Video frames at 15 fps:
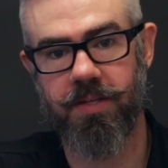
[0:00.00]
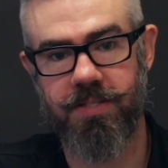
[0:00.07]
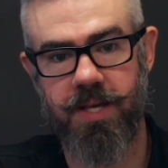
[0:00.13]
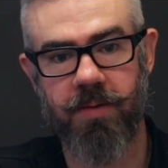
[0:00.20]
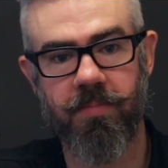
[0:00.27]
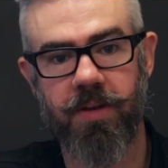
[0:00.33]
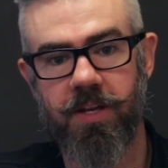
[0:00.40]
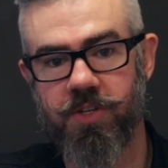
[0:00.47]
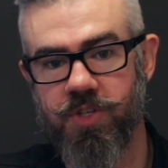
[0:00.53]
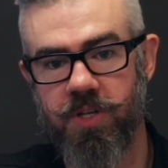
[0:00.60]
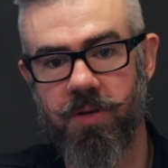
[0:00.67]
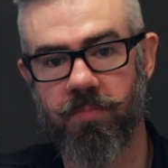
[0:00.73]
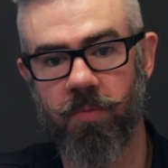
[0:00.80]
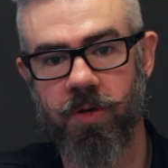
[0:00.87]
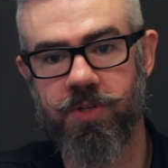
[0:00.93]

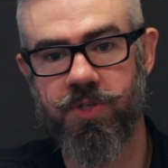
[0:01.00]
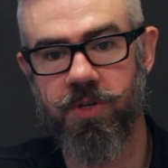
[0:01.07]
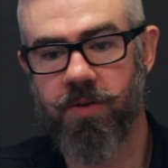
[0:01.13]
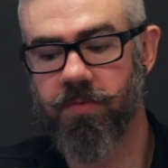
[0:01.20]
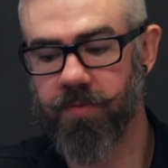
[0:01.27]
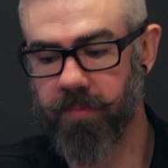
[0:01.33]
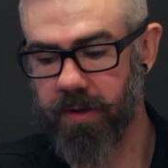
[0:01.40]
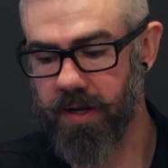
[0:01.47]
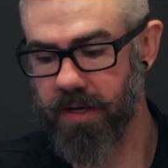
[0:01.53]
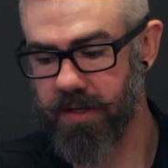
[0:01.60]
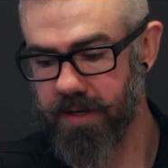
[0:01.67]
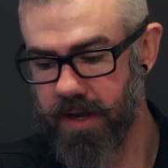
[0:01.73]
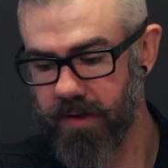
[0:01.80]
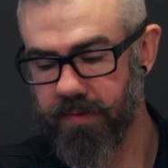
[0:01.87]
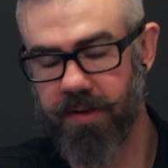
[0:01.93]
contamination and moisture from getting
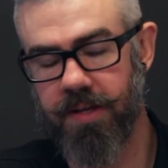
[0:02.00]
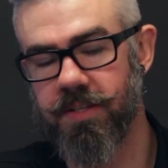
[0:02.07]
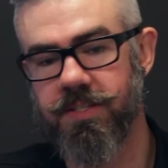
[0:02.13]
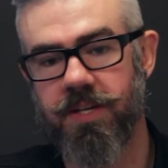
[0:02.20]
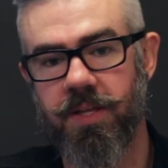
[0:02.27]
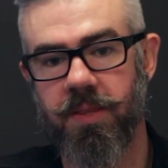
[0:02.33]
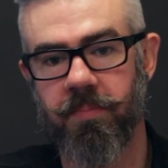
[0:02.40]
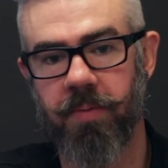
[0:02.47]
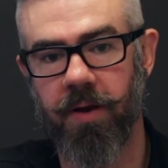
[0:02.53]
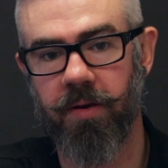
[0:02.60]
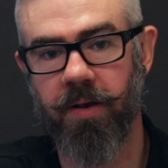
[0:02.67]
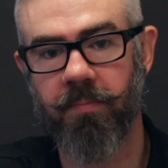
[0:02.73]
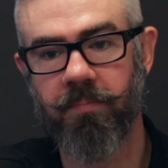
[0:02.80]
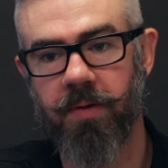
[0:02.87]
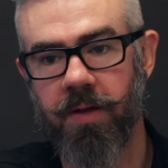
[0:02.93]
down inside the
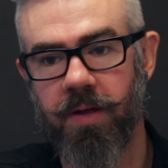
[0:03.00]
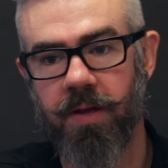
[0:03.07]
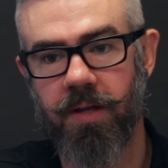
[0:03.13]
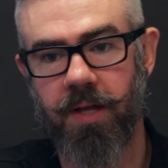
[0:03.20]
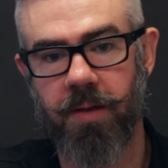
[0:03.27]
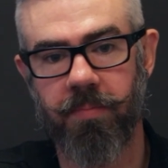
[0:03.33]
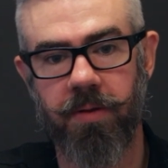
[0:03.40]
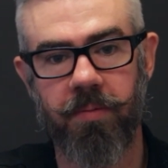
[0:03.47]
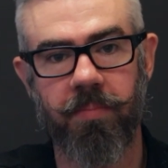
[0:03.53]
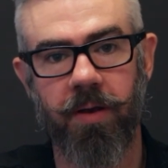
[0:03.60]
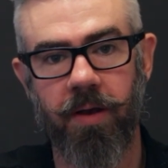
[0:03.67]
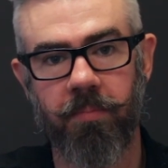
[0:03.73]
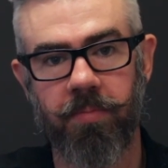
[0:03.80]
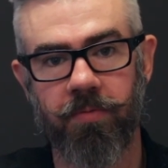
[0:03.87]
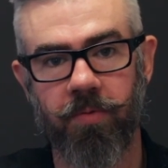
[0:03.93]
bearing, keeping the
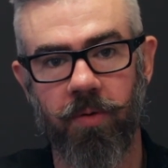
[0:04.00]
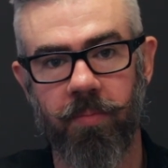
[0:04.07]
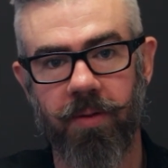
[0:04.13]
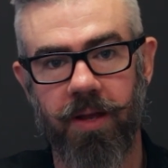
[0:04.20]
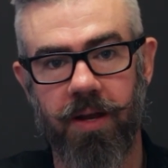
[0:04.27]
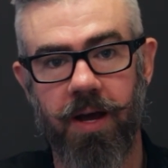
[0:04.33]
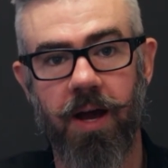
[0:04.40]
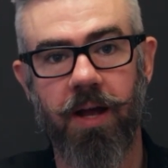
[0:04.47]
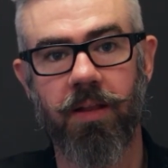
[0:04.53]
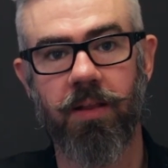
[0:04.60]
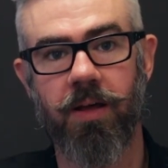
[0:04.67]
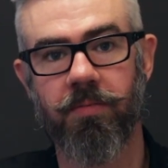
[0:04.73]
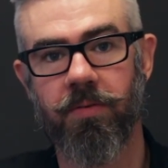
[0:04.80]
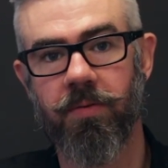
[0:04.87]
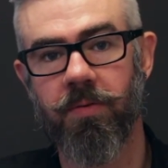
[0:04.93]
bearing performing at a high
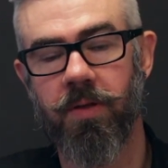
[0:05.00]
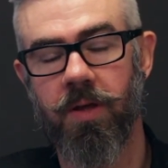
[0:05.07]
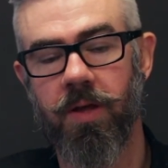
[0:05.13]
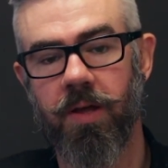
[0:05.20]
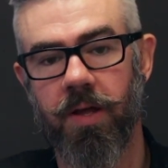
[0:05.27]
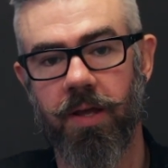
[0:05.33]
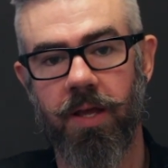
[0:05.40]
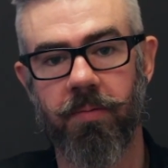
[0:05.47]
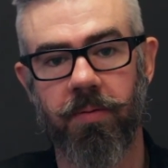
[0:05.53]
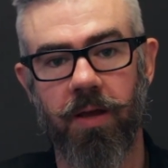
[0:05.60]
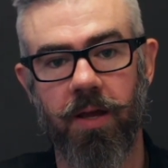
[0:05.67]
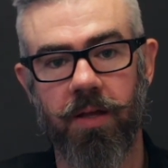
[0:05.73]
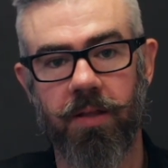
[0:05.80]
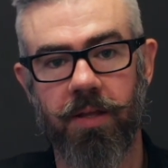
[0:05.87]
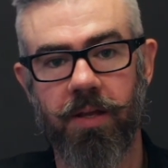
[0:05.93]
level and keeping
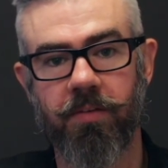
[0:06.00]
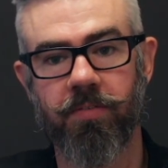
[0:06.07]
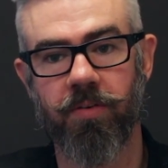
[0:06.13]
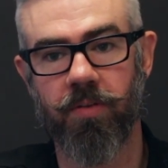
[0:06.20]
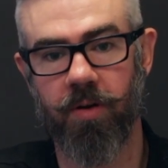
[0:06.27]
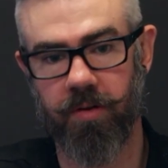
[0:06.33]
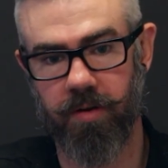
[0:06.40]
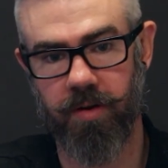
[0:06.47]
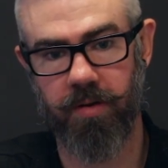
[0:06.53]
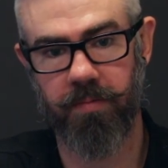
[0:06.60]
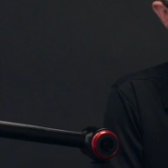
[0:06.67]
it clean for longer.